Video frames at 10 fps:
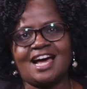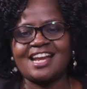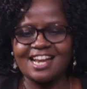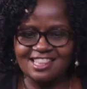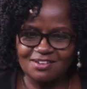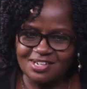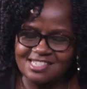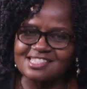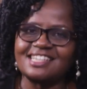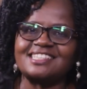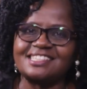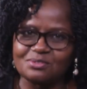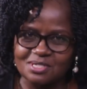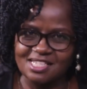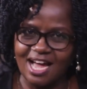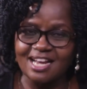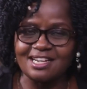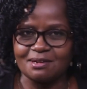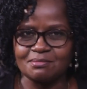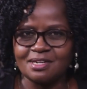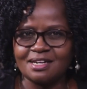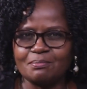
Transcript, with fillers: Another one started with Adam.